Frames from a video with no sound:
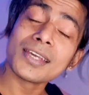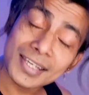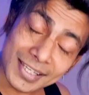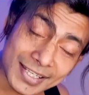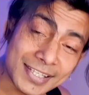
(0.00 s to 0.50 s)

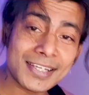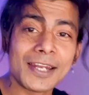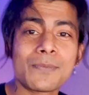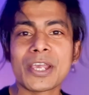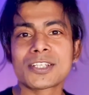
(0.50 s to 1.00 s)
yes, it
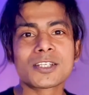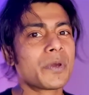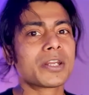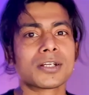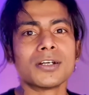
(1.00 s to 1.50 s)
makes us
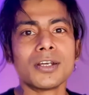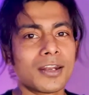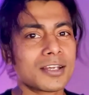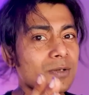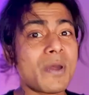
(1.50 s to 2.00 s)
better,
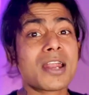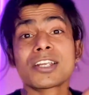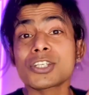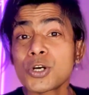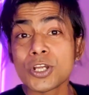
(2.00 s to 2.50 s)
doesn't matter it's
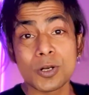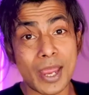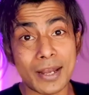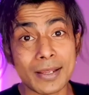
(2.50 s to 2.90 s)
good or bad,